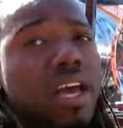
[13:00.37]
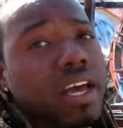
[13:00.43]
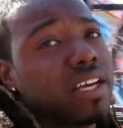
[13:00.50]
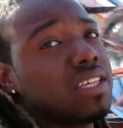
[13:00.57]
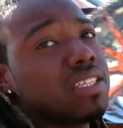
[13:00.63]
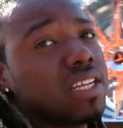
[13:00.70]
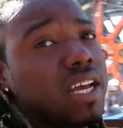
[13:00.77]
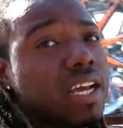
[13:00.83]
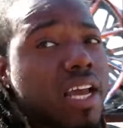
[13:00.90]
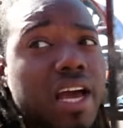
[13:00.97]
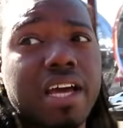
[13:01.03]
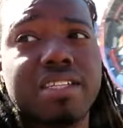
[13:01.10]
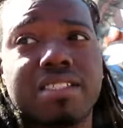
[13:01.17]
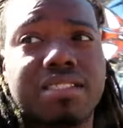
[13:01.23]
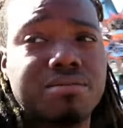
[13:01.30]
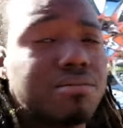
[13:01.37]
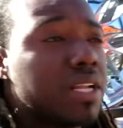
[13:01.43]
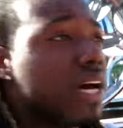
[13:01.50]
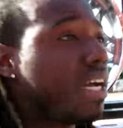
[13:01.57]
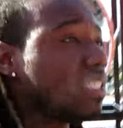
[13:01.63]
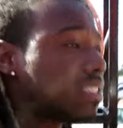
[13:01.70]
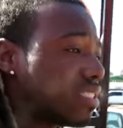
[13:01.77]
hey, they got some
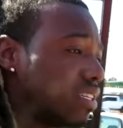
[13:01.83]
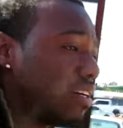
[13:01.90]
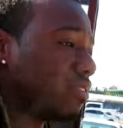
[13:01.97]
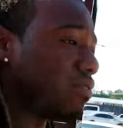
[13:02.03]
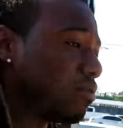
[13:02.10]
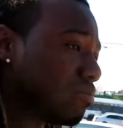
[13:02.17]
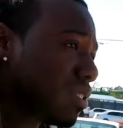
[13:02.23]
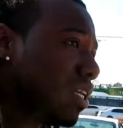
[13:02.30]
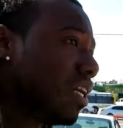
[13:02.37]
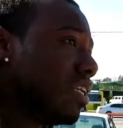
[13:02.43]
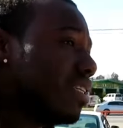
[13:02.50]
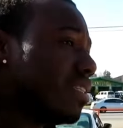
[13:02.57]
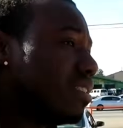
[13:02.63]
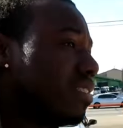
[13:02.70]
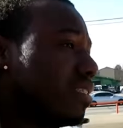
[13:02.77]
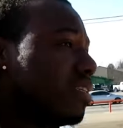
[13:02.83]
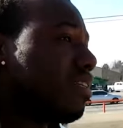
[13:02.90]
nice stuff, I'm telling you.